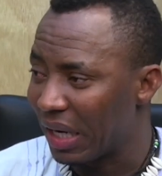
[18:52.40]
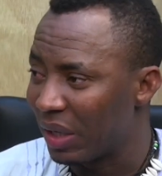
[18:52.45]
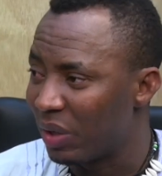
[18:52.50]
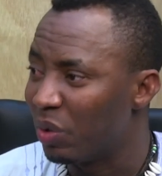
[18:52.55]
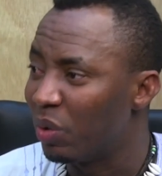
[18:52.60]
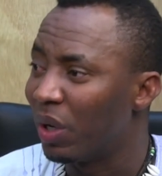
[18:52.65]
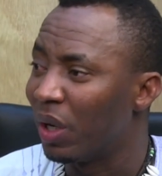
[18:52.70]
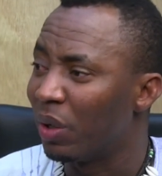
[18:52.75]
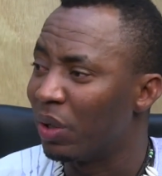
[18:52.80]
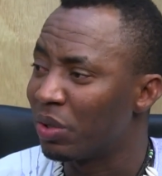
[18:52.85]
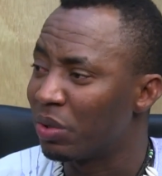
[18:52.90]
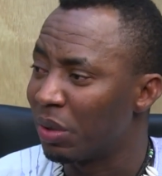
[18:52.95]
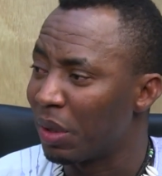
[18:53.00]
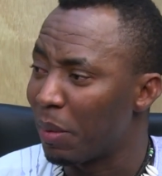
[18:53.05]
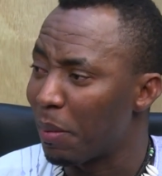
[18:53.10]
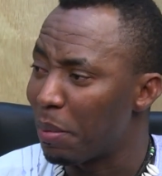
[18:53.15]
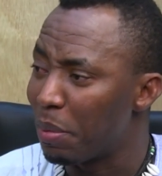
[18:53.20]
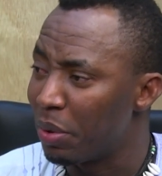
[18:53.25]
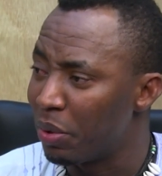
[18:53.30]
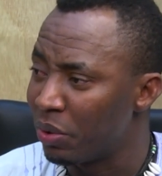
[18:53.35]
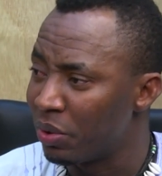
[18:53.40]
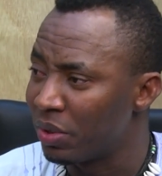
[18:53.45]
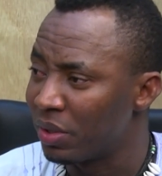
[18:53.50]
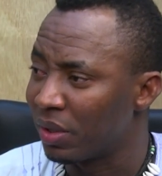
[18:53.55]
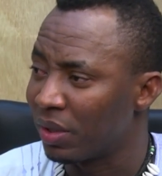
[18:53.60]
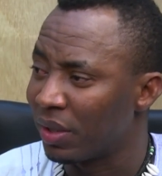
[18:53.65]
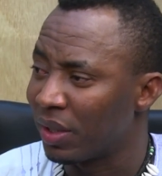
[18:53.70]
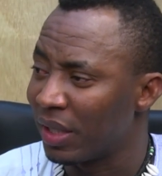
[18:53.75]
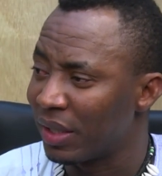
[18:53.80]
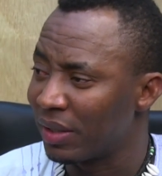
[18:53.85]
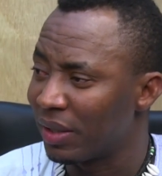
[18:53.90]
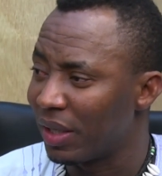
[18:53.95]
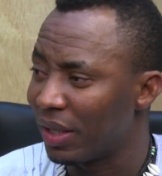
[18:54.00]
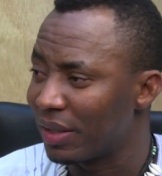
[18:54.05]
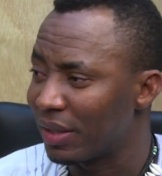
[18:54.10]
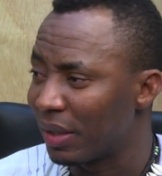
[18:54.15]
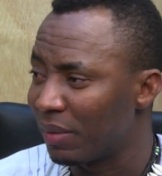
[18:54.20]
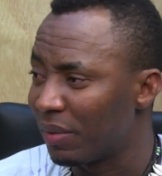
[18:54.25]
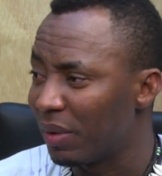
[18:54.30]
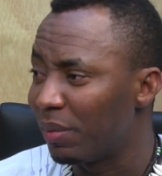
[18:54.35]
who were also imposed on the National
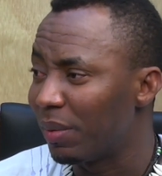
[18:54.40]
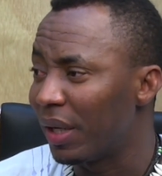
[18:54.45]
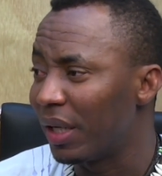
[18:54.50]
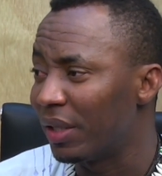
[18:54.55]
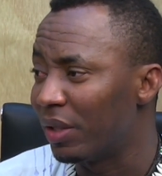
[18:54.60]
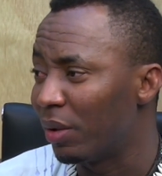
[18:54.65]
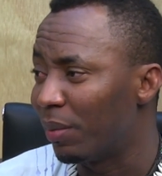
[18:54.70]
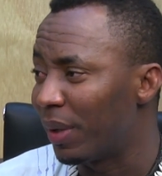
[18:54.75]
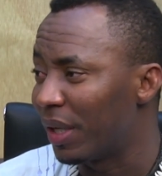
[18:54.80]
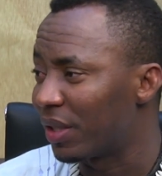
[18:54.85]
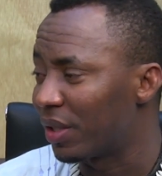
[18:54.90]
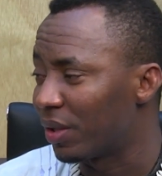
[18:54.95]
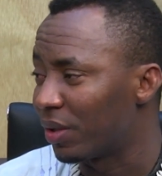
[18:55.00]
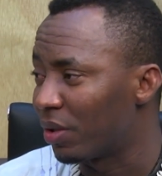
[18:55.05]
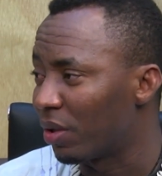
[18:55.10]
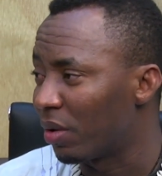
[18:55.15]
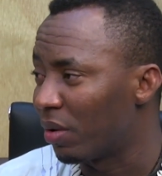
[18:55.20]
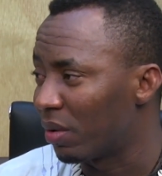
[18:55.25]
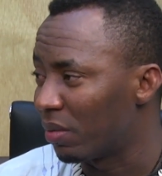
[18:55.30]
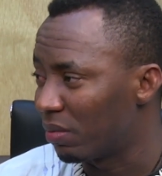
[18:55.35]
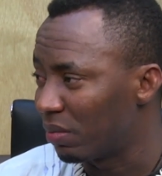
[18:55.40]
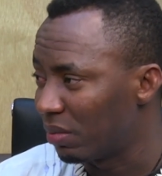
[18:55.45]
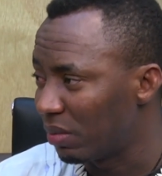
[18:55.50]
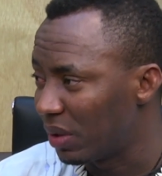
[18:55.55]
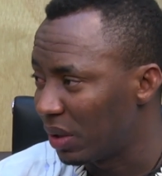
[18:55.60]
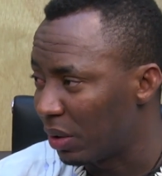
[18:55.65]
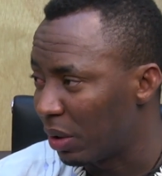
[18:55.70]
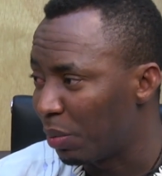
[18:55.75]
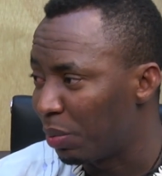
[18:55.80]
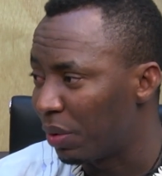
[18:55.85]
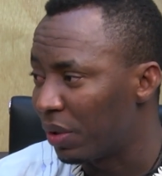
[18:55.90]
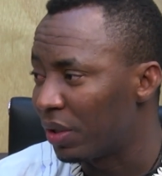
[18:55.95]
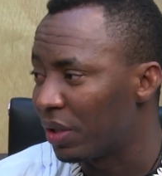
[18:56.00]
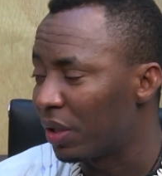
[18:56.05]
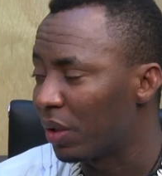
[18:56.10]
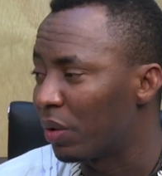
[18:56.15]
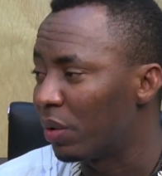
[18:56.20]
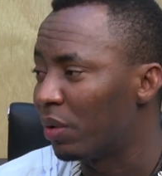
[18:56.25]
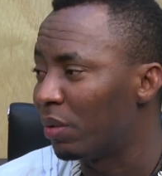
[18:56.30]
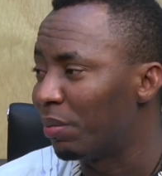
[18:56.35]
Assembly by the Obasanjo
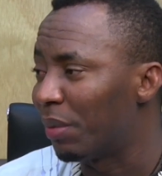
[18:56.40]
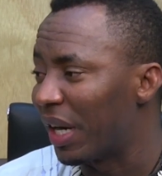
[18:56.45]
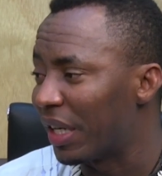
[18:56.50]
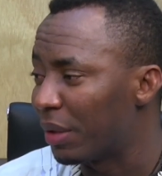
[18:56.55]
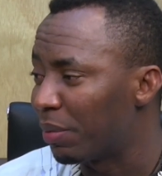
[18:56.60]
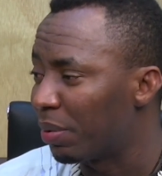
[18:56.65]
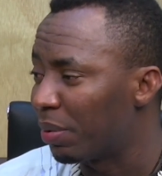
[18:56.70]
political manipulation,